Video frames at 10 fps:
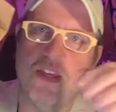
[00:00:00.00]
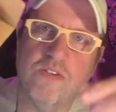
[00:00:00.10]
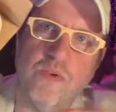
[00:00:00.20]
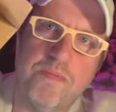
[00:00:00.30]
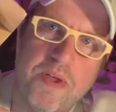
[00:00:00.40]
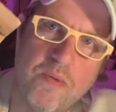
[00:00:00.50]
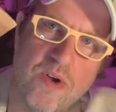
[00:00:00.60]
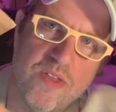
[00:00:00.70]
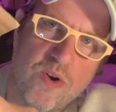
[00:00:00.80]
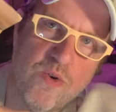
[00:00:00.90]
This would be
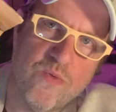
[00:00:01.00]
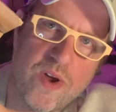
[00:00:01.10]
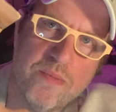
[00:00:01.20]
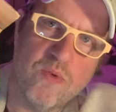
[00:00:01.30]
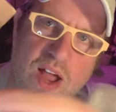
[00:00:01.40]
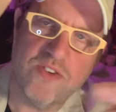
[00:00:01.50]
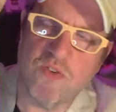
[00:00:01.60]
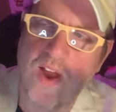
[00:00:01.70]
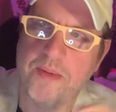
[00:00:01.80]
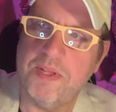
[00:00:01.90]
where the Who Framed
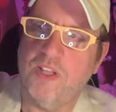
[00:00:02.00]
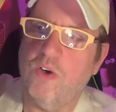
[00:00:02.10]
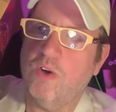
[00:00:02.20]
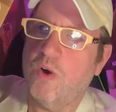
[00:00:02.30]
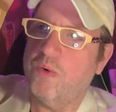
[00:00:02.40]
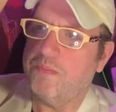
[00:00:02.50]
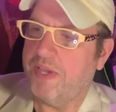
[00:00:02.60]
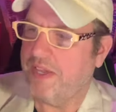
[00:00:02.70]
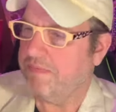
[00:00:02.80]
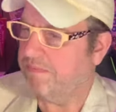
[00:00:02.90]
Roger Rabbit logo would
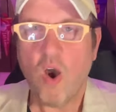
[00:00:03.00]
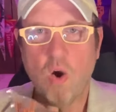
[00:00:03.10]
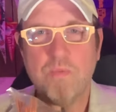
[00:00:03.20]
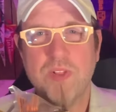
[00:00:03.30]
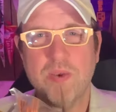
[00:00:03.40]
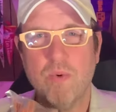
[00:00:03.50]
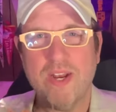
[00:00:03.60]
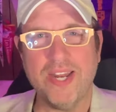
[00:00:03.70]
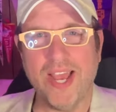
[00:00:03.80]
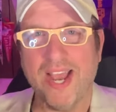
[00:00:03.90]
be. Hopefully
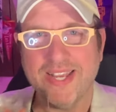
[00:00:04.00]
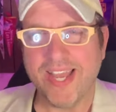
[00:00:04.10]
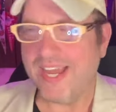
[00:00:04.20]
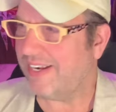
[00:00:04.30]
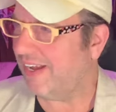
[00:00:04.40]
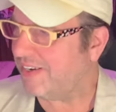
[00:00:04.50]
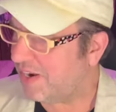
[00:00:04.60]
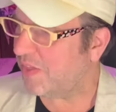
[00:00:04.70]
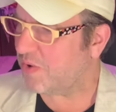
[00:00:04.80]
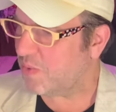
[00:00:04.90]
one day I get
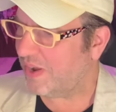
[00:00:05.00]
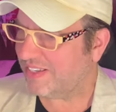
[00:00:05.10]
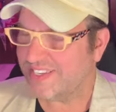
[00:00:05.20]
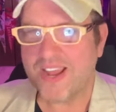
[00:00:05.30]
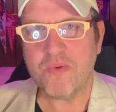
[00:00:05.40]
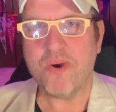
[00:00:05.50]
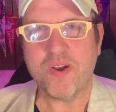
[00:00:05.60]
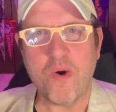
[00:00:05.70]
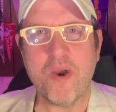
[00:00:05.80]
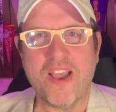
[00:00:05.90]
another one because I don't want
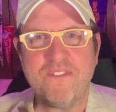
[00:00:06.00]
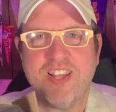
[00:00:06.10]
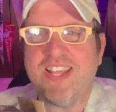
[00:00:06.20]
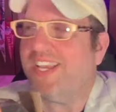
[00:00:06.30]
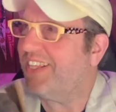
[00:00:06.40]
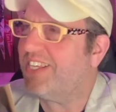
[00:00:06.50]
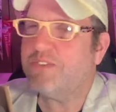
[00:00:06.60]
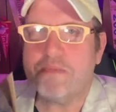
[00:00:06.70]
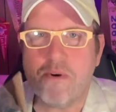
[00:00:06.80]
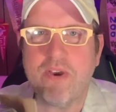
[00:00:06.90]
to. I feel like at
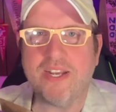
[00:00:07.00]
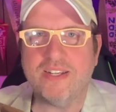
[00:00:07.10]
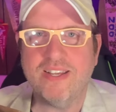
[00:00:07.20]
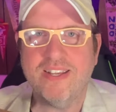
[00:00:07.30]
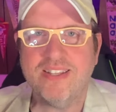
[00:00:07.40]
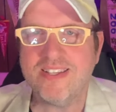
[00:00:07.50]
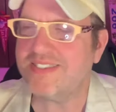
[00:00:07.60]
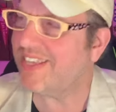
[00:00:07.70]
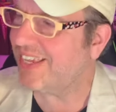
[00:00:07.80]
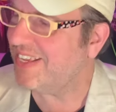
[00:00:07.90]
this point, this
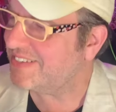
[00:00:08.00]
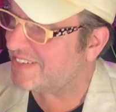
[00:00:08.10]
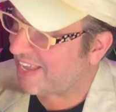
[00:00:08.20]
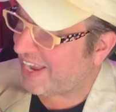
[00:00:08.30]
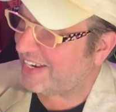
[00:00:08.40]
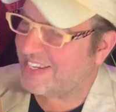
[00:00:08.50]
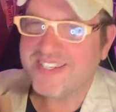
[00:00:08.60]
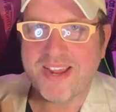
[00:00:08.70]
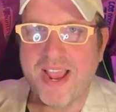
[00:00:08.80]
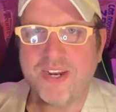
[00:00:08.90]
thing has stayed
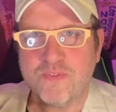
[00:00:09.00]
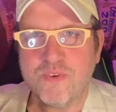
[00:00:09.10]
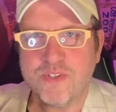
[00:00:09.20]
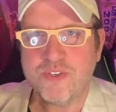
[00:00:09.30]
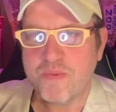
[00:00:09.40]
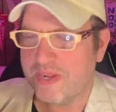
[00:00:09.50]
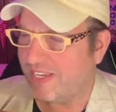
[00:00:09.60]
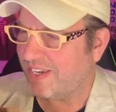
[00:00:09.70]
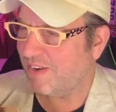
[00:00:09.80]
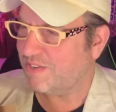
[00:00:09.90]
intact for so many
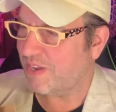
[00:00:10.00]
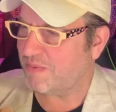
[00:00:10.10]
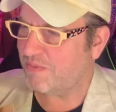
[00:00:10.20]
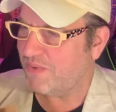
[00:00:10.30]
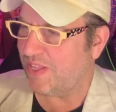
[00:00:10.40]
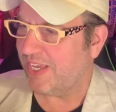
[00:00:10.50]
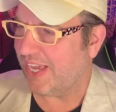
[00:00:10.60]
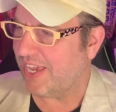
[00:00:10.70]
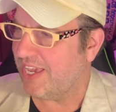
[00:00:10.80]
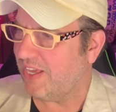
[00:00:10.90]
years. I would feel like
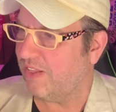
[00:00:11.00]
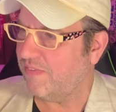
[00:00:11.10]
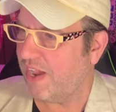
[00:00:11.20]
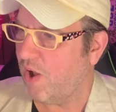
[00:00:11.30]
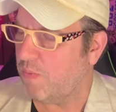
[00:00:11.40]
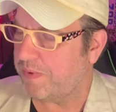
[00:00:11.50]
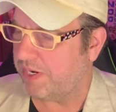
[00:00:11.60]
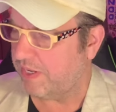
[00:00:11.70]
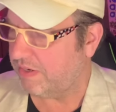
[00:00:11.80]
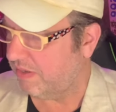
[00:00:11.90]
a heel if I opened it.